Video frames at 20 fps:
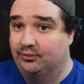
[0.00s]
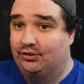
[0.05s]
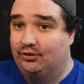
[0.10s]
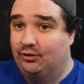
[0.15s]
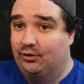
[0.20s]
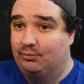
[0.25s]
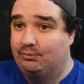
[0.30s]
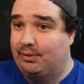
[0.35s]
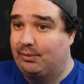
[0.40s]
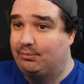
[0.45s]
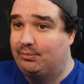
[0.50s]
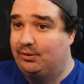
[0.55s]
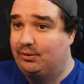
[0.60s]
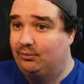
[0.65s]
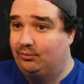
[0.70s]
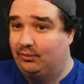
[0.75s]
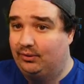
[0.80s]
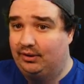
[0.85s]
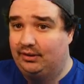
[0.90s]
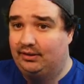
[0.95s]
So maybe you
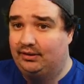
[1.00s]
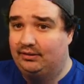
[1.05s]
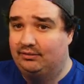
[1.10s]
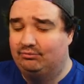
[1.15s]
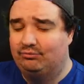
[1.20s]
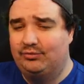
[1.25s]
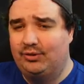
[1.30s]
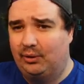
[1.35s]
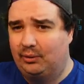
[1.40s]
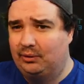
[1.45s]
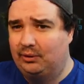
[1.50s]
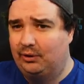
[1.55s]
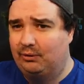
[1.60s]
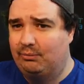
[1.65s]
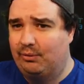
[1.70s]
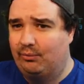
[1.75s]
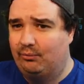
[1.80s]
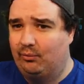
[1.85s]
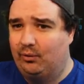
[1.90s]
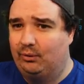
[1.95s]
want to go a little
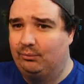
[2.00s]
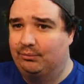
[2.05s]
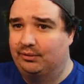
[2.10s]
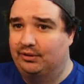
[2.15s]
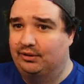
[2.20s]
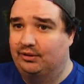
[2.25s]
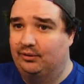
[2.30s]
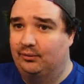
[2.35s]
bit warmer